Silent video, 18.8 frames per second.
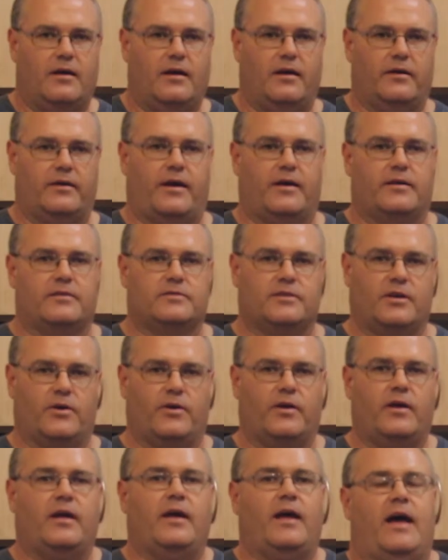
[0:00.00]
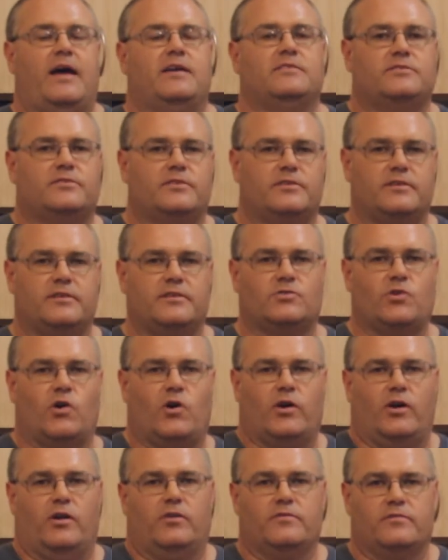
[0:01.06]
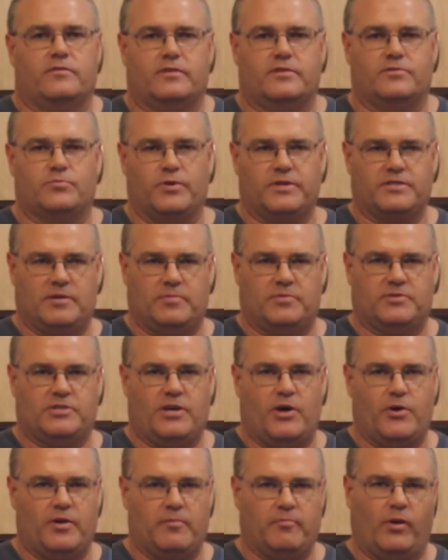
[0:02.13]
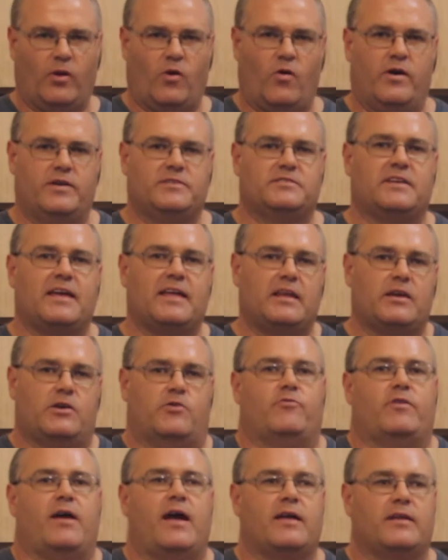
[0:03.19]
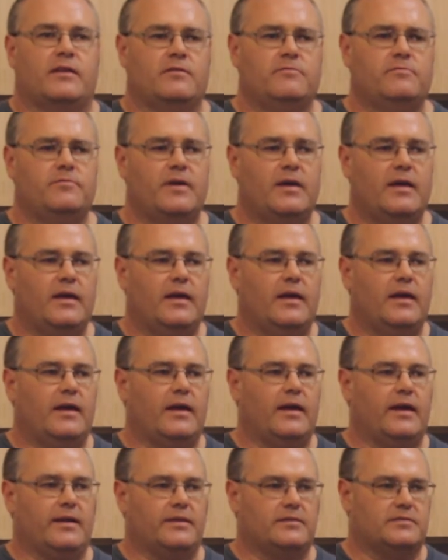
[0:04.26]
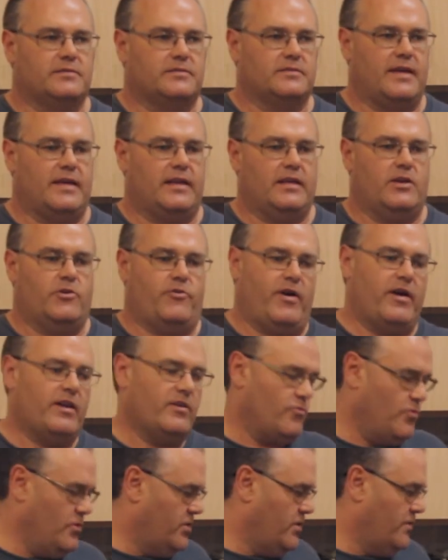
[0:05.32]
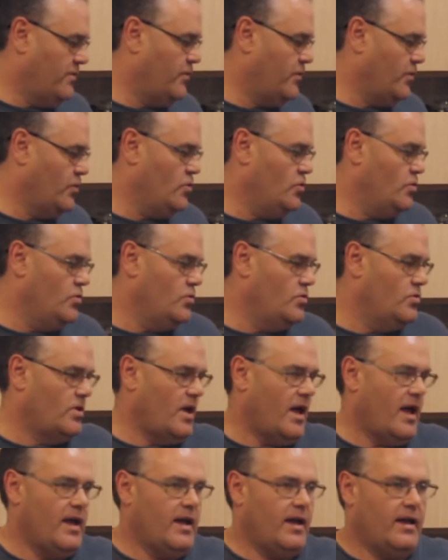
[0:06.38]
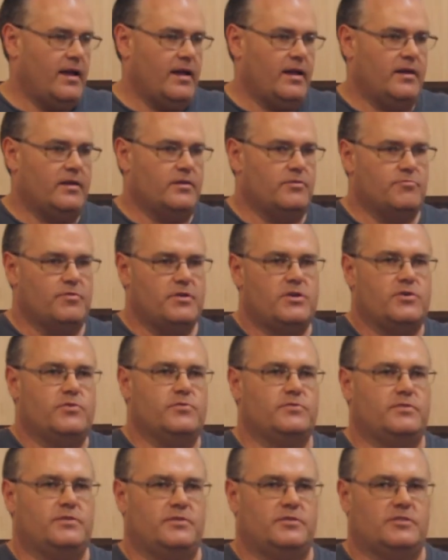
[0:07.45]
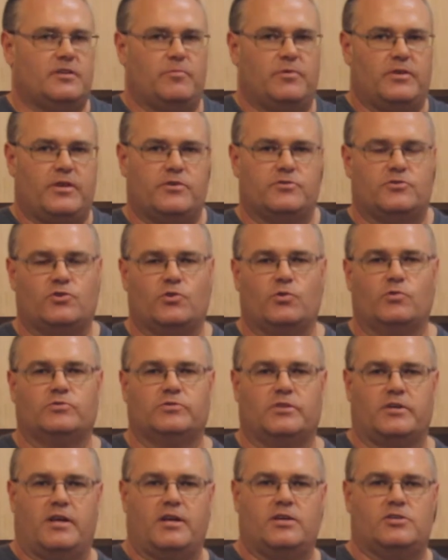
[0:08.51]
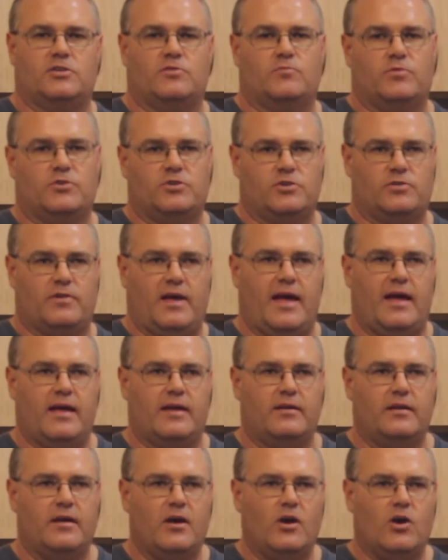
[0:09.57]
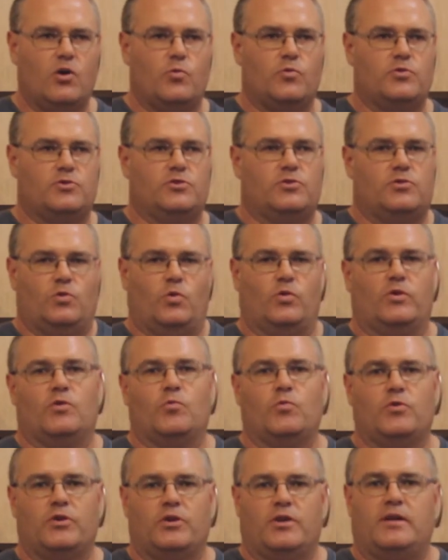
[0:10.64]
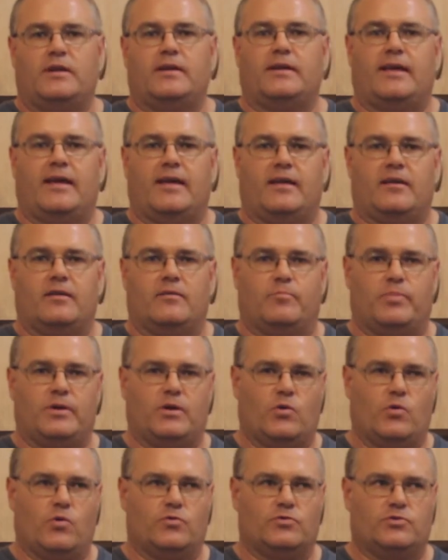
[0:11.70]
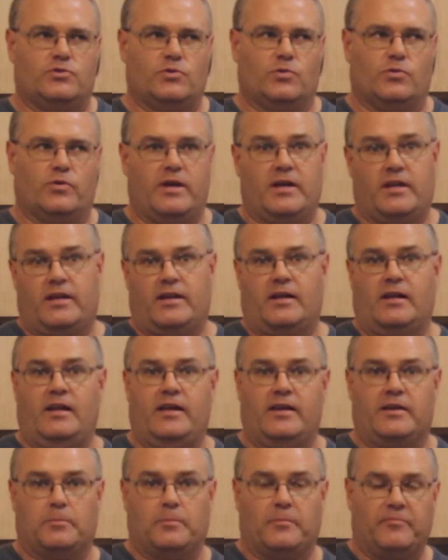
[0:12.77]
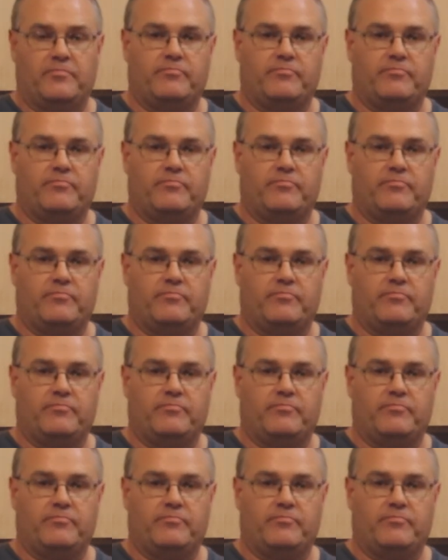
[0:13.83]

Okay, so as the title of this week's episode implies, getting creative. It's getting creative with your food and reusing some of those tools in the kitchen which you had, which you thought you wouldn't need again because you're eating clean.